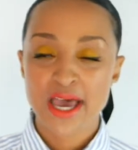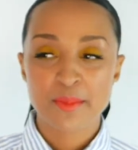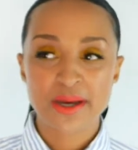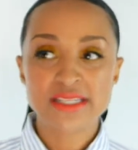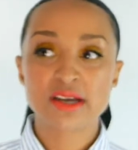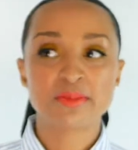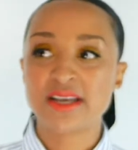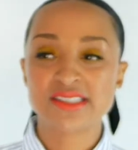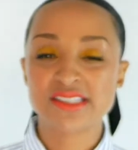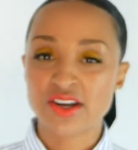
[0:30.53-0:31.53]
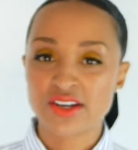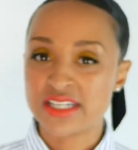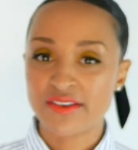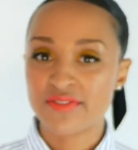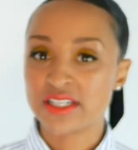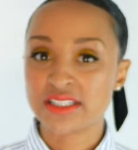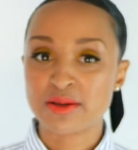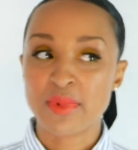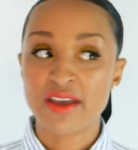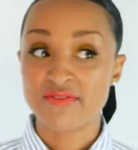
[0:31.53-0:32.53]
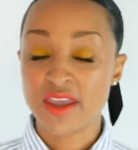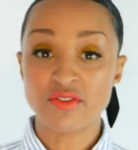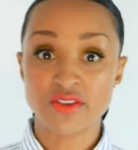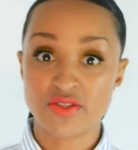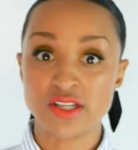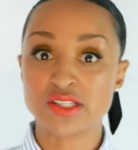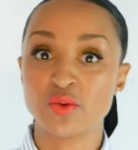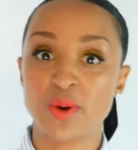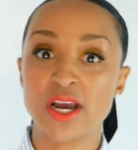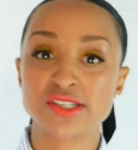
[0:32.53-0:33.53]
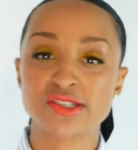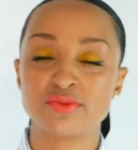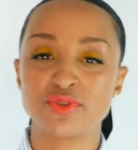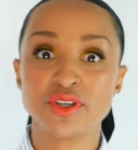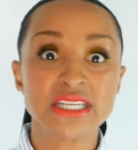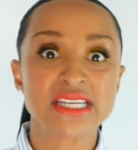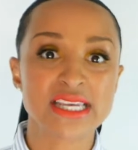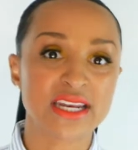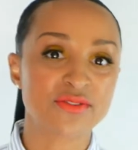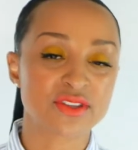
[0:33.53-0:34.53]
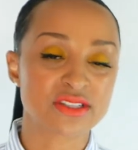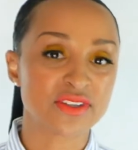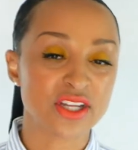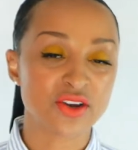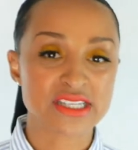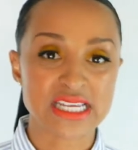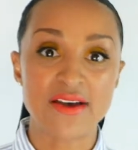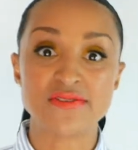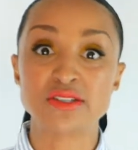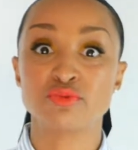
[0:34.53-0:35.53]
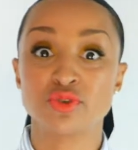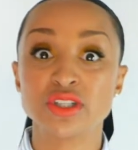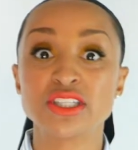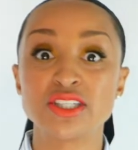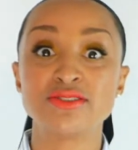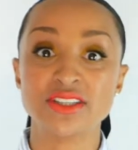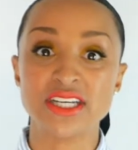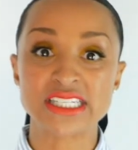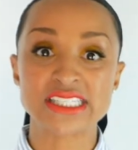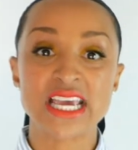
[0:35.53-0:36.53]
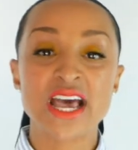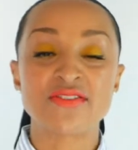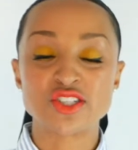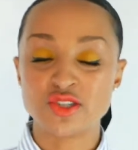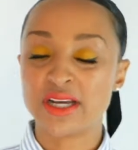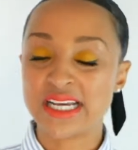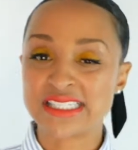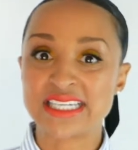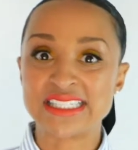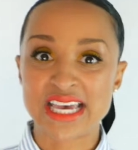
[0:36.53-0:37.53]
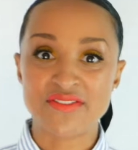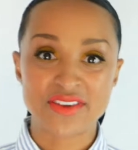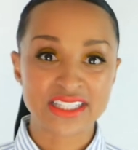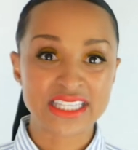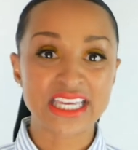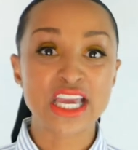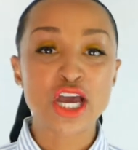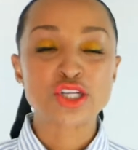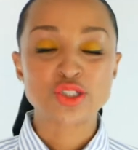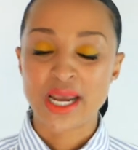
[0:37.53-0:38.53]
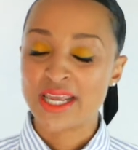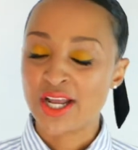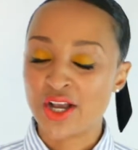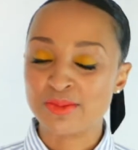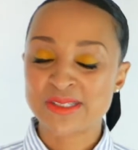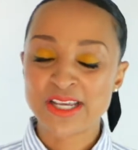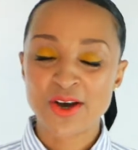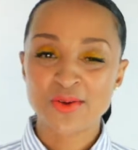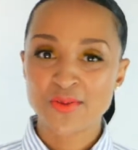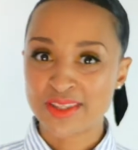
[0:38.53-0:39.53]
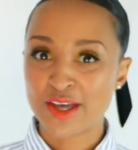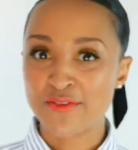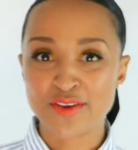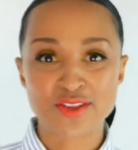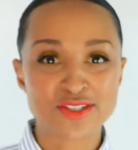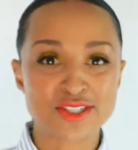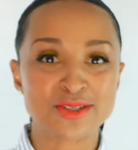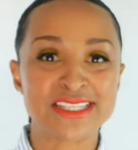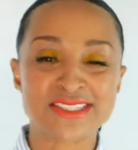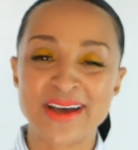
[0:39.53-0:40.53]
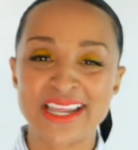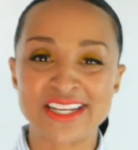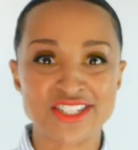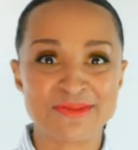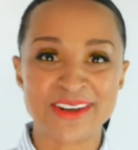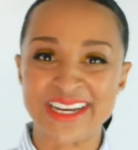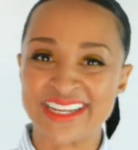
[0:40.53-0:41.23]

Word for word: Button-down blouses are definitely my favorite thing to wear, so I'm really excited for this video because I have some really cute looks that you guys can definitely try at home. So without further ado, let's go ahead and jump right